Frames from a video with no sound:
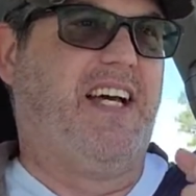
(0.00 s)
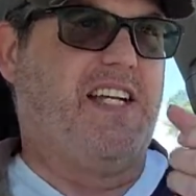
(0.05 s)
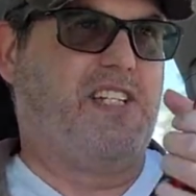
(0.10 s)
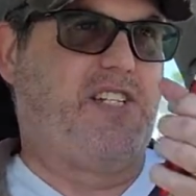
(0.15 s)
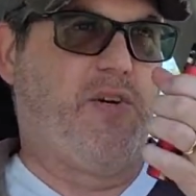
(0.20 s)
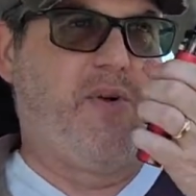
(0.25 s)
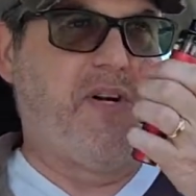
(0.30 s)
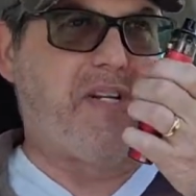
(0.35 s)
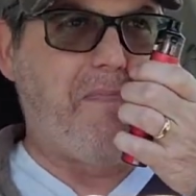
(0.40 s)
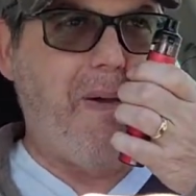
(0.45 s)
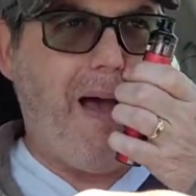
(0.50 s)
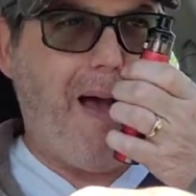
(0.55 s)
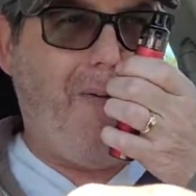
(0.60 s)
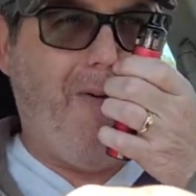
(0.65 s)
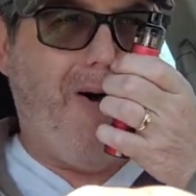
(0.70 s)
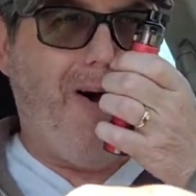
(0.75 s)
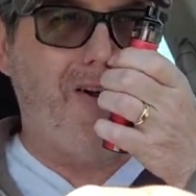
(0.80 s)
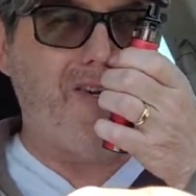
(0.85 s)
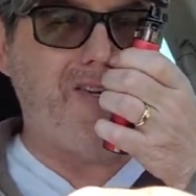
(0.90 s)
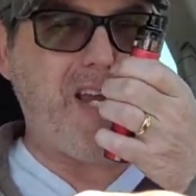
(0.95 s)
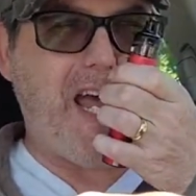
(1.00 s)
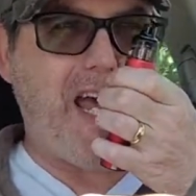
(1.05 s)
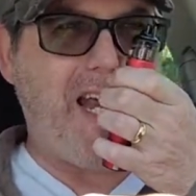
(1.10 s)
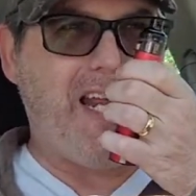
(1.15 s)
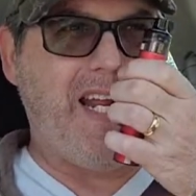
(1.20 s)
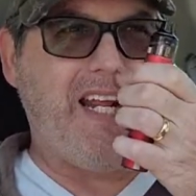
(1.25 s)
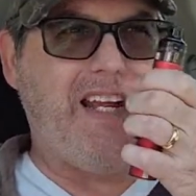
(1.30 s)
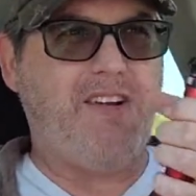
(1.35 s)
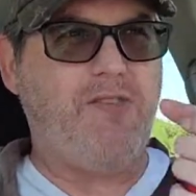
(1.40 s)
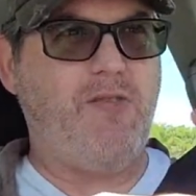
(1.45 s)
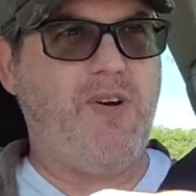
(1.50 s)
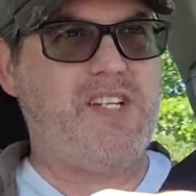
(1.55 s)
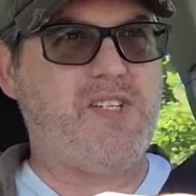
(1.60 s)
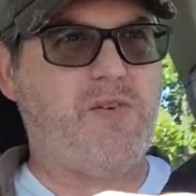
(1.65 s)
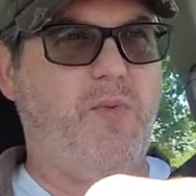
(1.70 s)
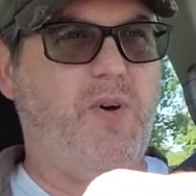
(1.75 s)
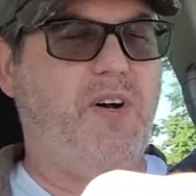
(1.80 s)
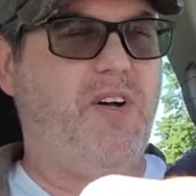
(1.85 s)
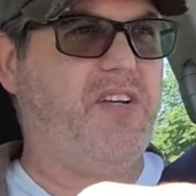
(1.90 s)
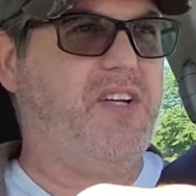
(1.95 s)
To which Matt Walsh had a
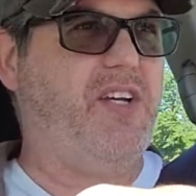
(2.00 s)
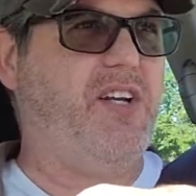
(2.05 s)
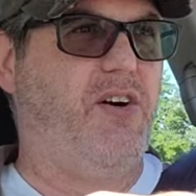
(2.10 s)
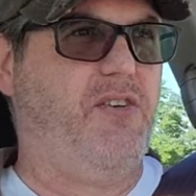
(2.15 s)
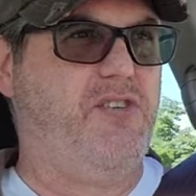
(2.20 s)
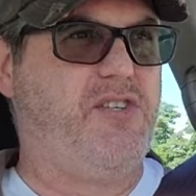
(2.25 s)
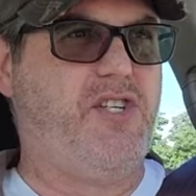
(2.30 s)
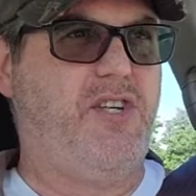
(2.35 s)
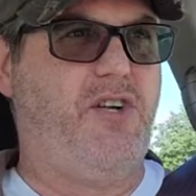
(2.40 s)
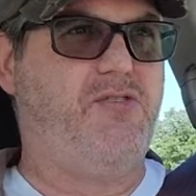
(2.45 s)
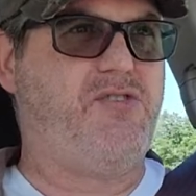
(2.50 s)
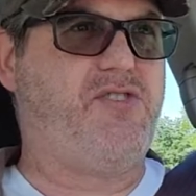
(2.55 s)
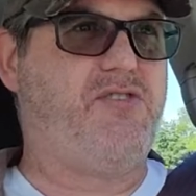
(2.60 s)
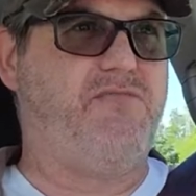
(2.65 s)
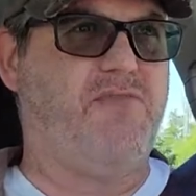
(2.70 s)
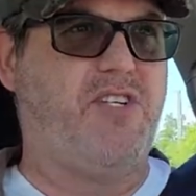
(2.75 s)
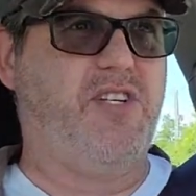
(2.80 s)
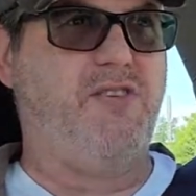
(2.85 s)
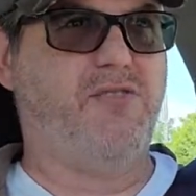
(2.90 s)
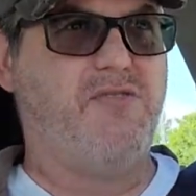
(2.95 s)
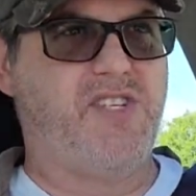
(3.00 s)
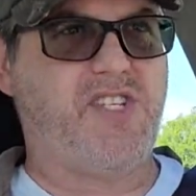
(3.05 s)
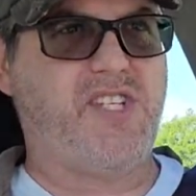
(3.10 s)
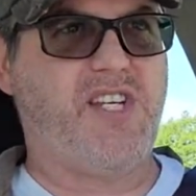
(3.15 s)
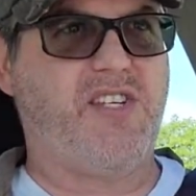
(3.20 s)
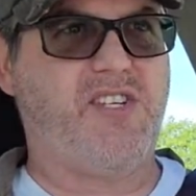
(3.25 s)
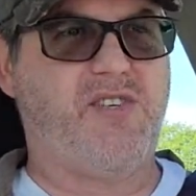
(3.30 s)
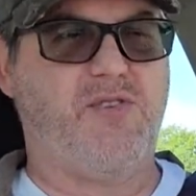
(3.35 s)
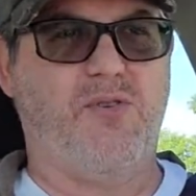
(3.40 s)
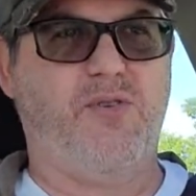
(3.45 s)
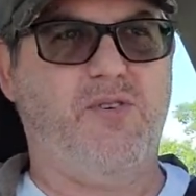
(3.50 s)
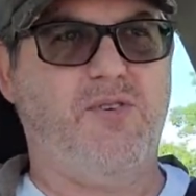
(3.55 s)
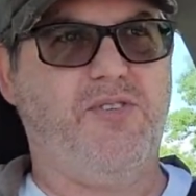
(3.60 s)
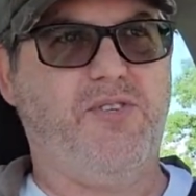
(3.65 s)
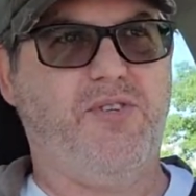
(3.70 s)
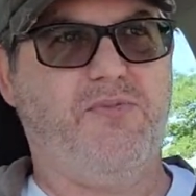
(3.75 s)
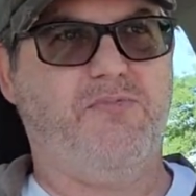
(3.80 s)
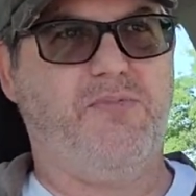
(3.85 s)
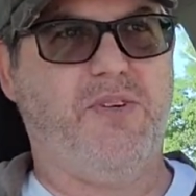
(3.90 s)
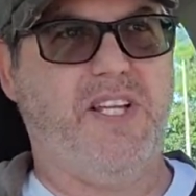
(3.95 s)
question, well, you know, do you know do you know a six-year-old
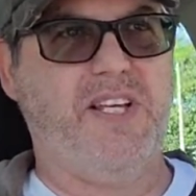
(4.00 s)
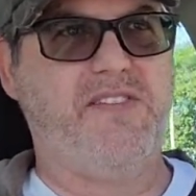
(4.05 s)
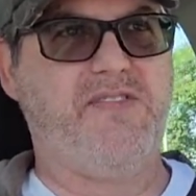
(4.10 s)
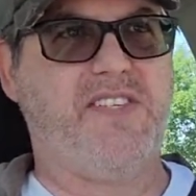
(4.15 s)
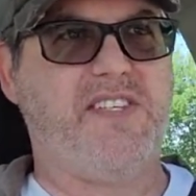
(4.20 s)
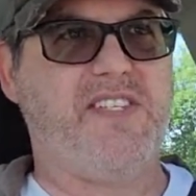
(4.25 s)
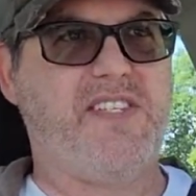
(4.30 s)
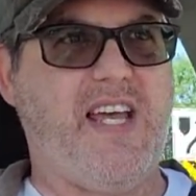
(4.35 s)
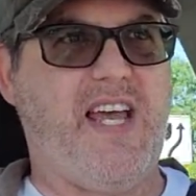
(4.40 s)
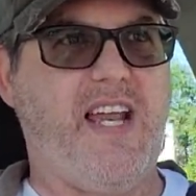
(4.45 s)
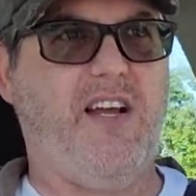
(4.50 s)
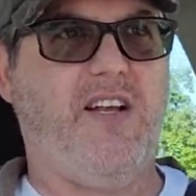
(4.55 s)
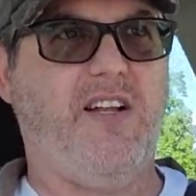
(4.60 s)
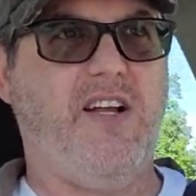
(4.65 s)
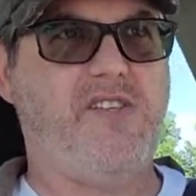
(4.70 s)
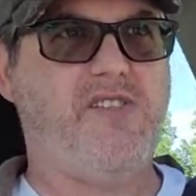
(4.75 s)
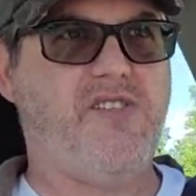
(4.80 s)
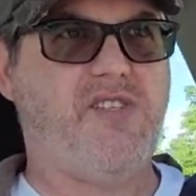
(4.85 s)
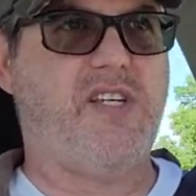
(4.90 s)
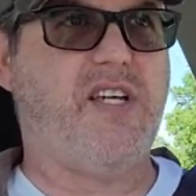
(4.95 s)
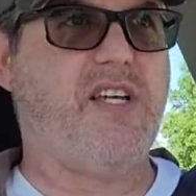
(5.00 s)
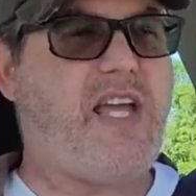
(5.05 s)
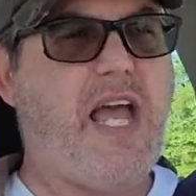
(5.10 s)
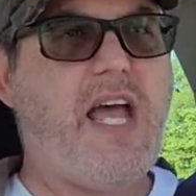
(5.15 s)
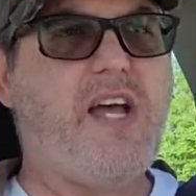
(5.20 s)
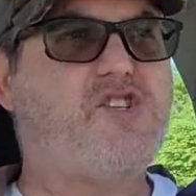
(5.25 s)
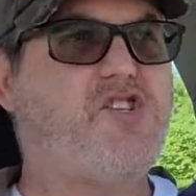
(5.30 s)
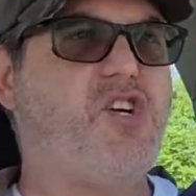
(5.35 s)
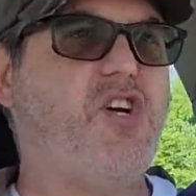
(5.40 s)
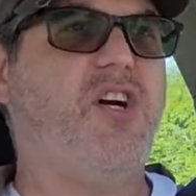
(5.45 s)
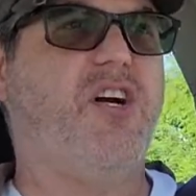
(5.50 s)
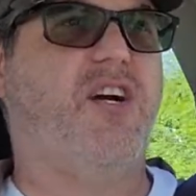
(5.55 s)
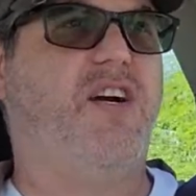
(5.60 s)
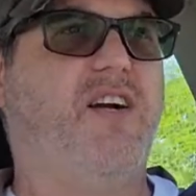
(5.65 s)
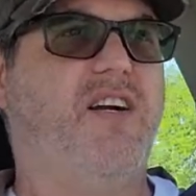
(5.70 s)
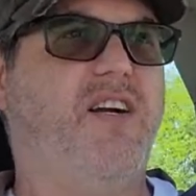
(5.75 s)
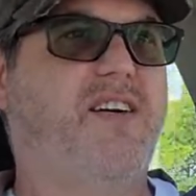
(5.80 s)
who believes in Santa Claus? He's like, yeah, sure.